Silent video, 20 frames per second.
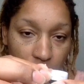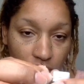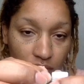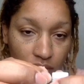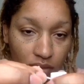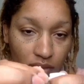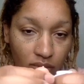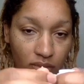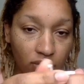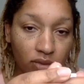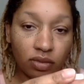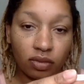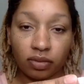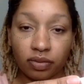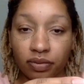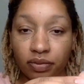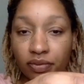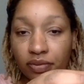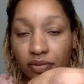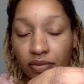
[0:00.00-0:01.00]

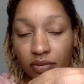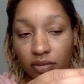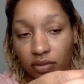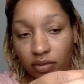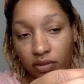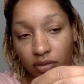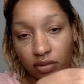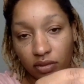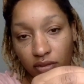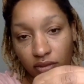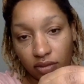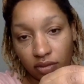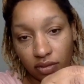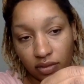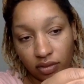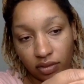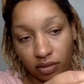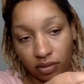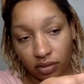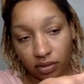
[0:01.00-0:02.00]

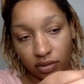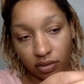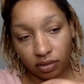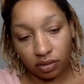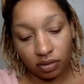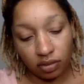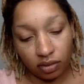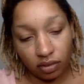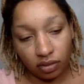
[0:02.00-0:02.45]
Nothing is said.